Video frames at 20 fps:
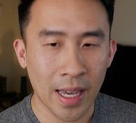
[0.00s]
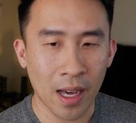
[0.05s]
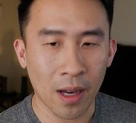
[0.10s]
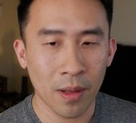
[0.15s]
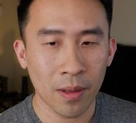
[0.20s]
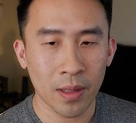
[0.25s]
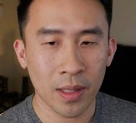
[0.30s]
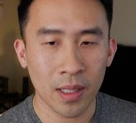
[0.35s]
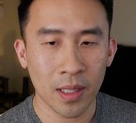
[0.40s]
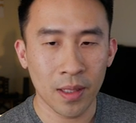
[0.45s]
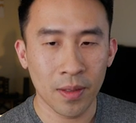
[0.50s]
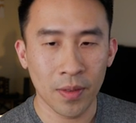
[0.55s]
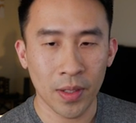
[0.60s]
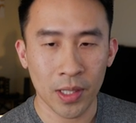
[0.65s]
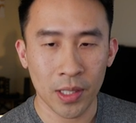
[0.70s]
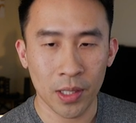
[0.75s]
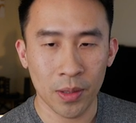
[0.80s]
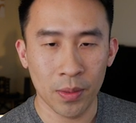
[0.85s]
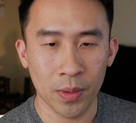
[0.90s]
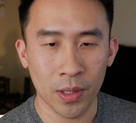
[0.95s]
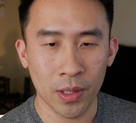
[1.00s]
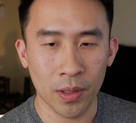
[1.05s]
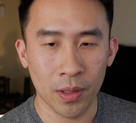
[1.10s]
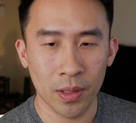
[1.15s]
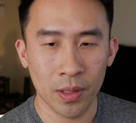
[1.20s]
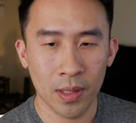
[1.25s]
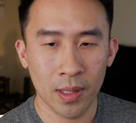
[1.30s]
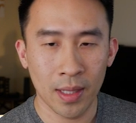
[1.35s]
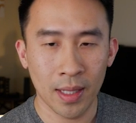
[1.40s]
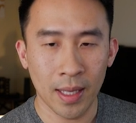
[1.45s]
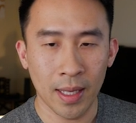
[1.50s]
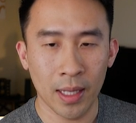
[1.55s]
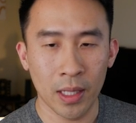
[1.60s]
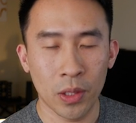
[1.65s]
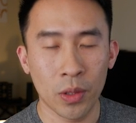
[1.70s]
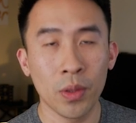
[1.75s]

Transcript: now the function returns uh,